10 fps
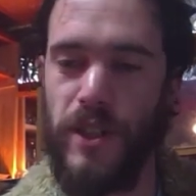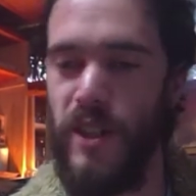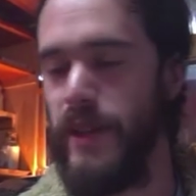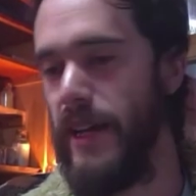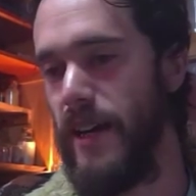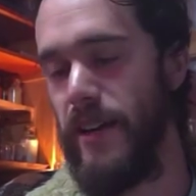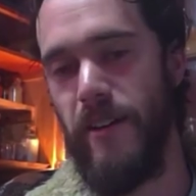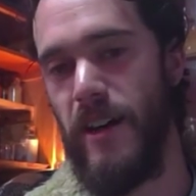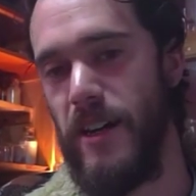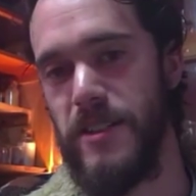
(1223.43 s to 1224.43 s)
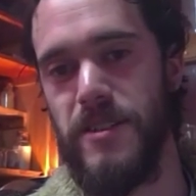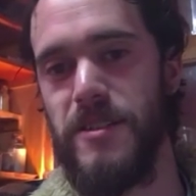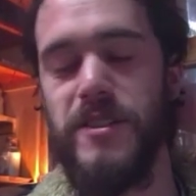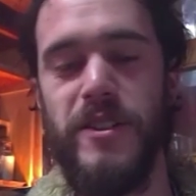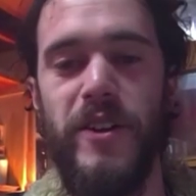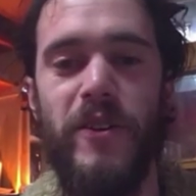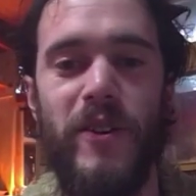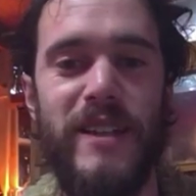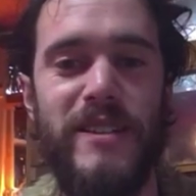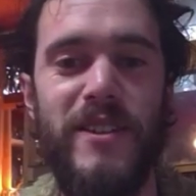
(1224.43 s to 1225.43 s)
coming out our asses, you know, and
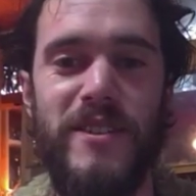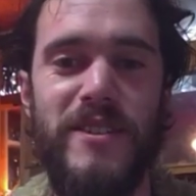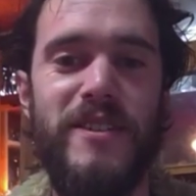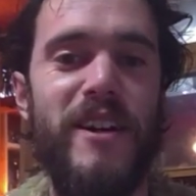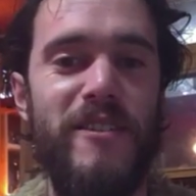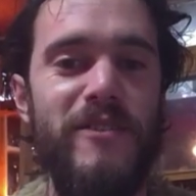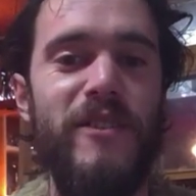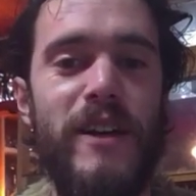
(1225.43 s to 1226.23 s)
all that sort of stuff.